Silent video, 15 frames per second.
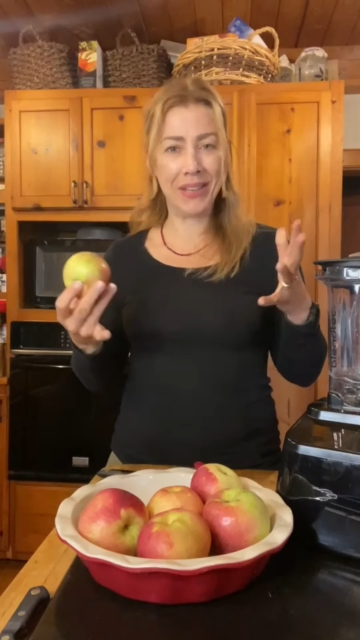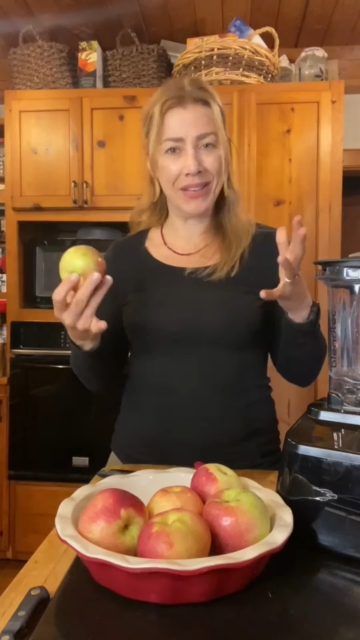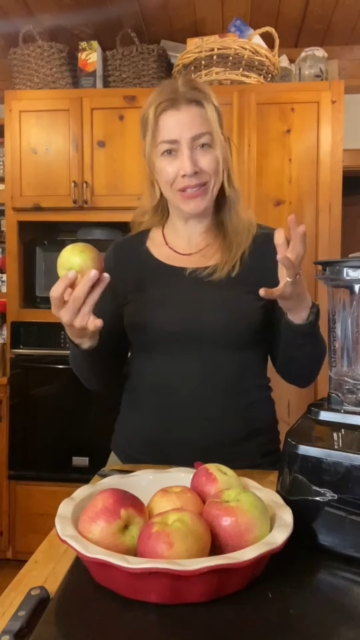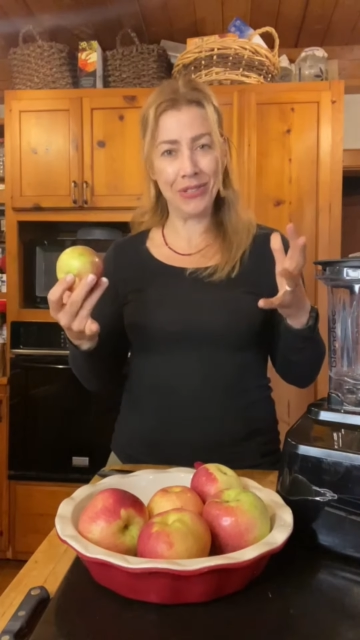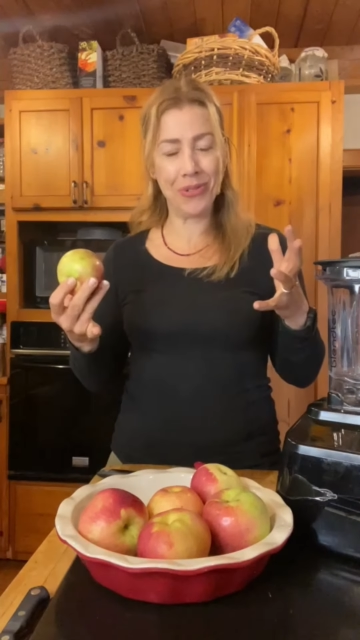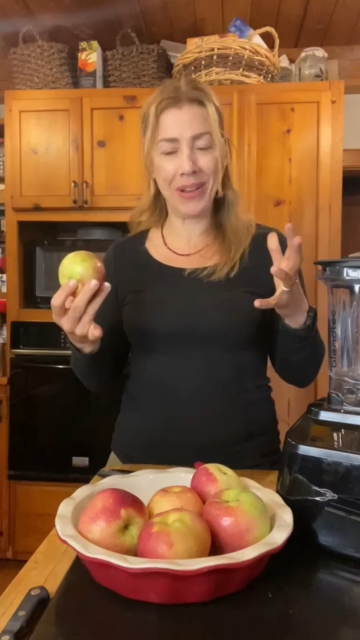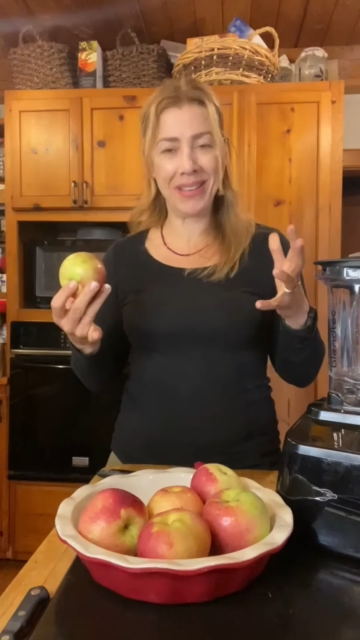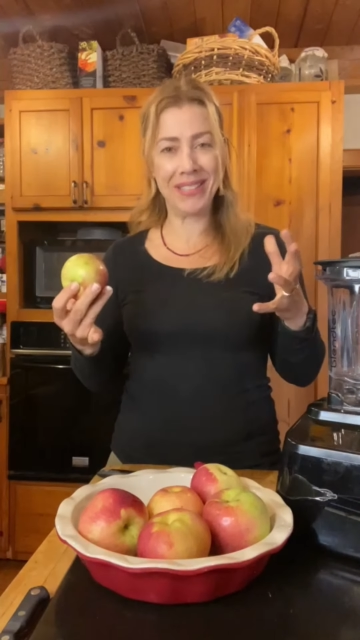and
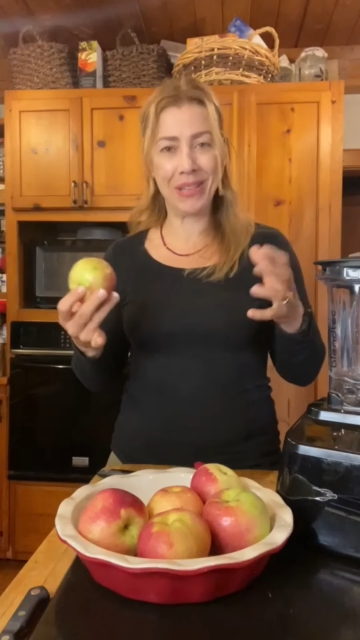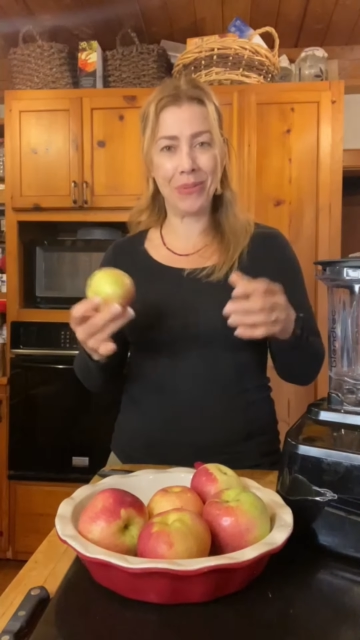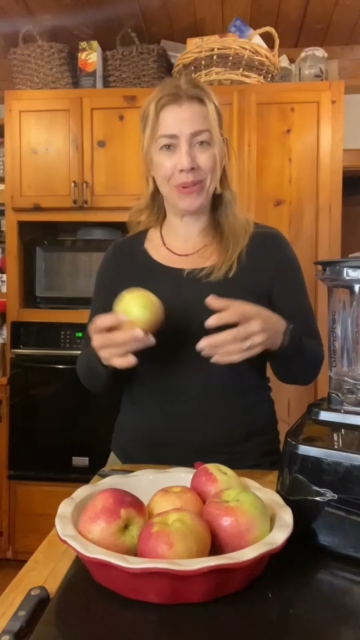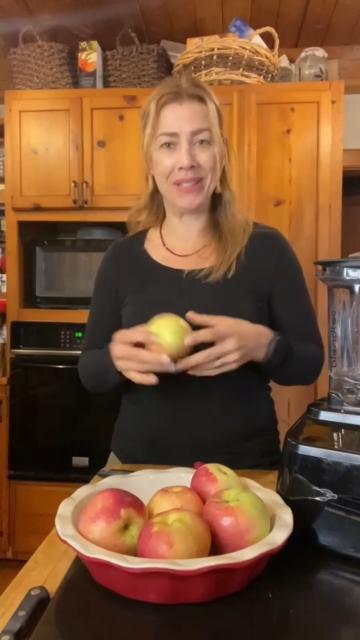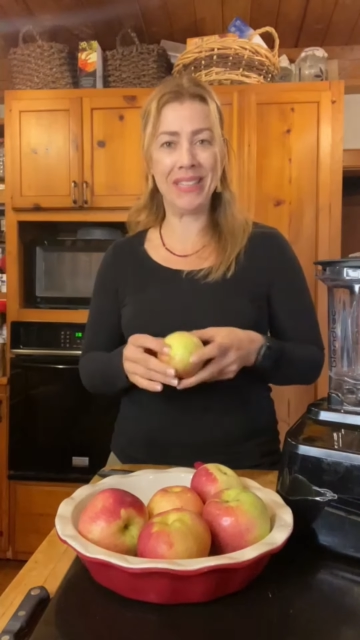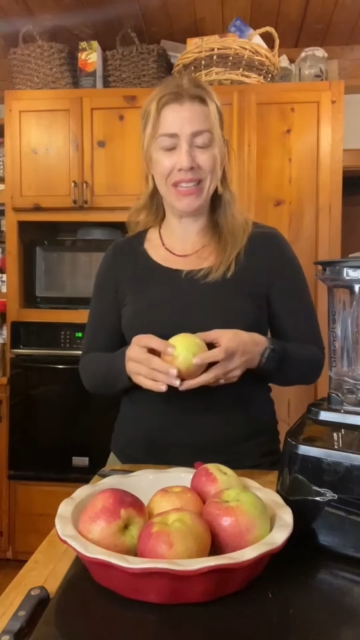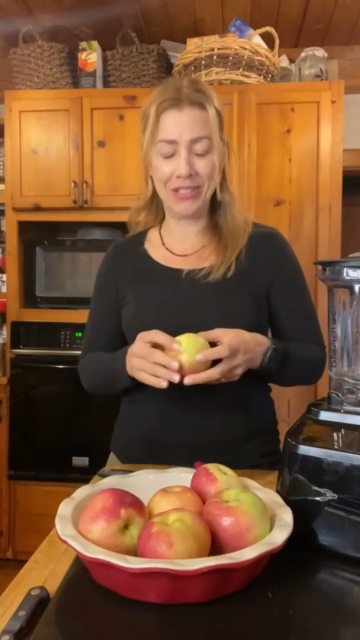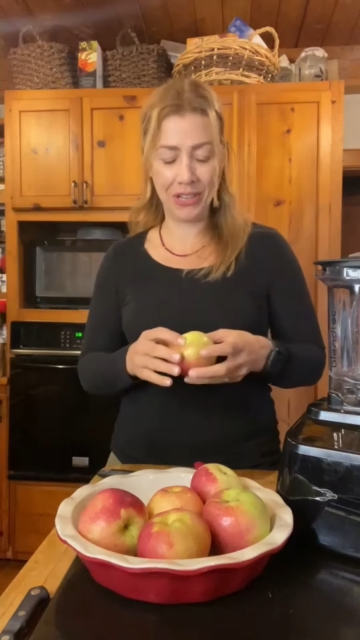tricks that we're
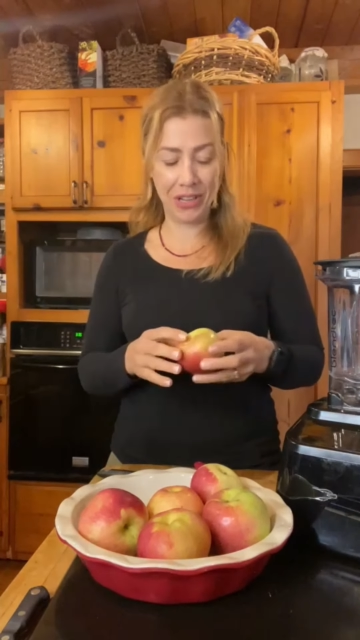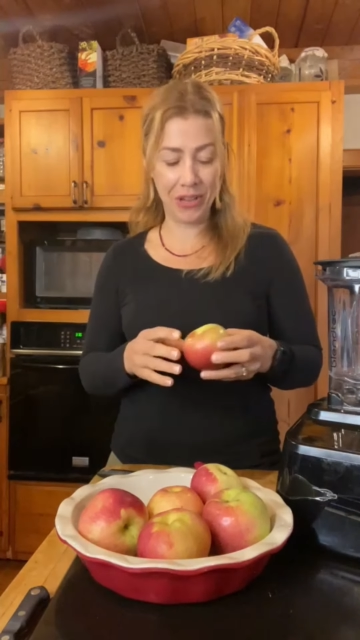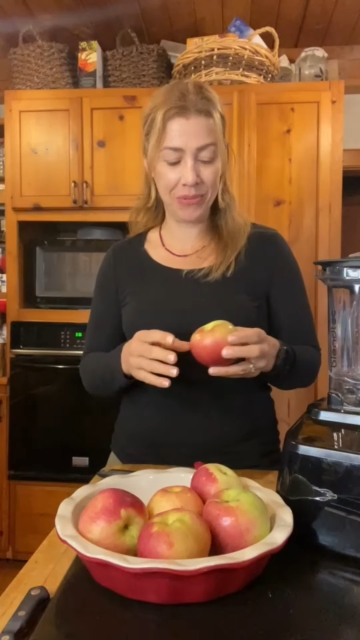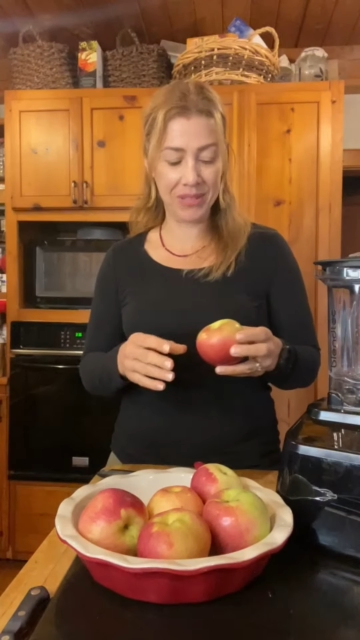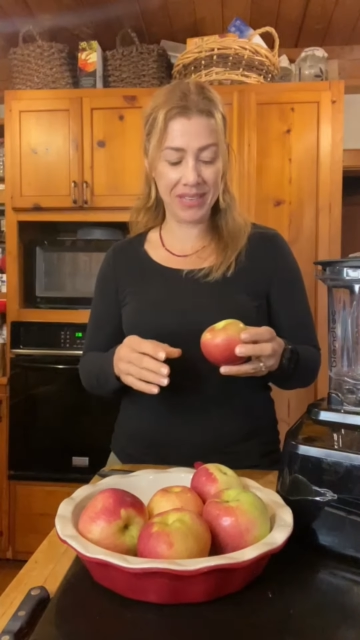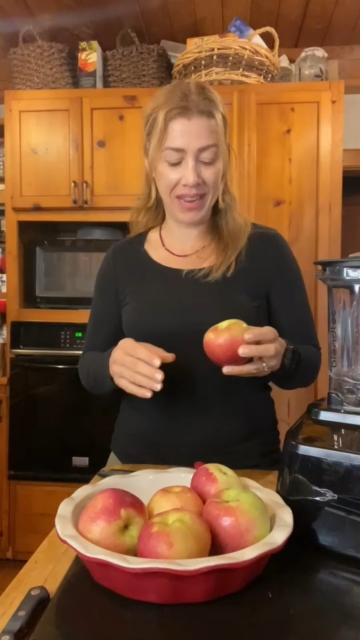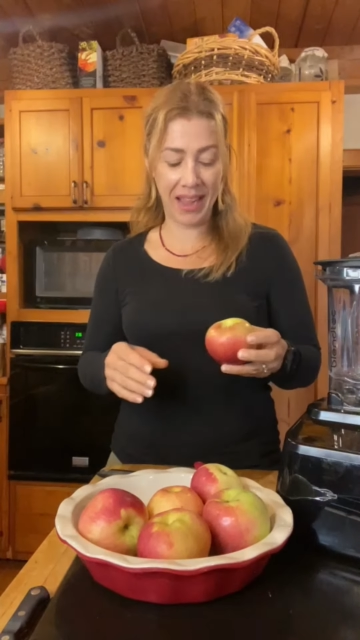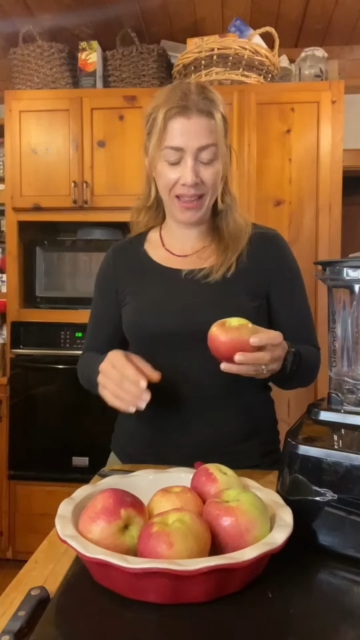teaching you
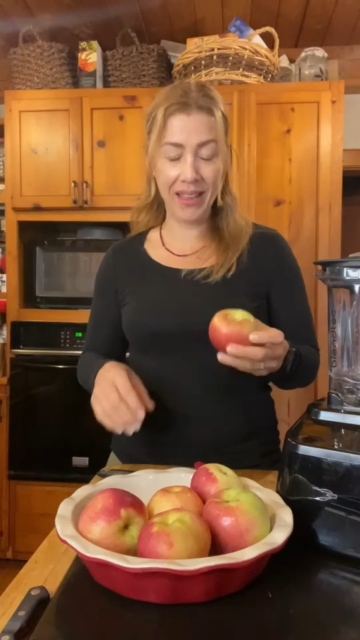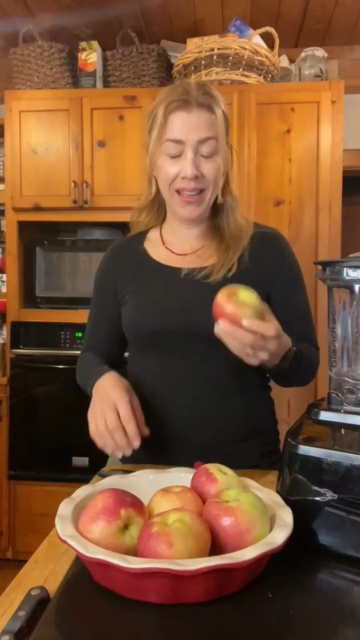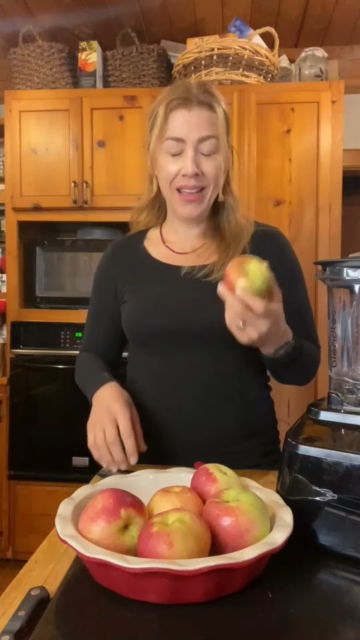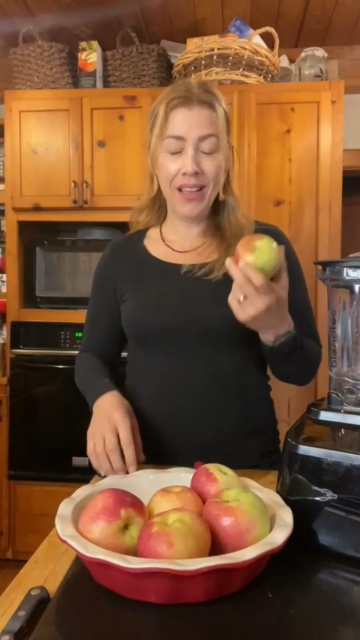today.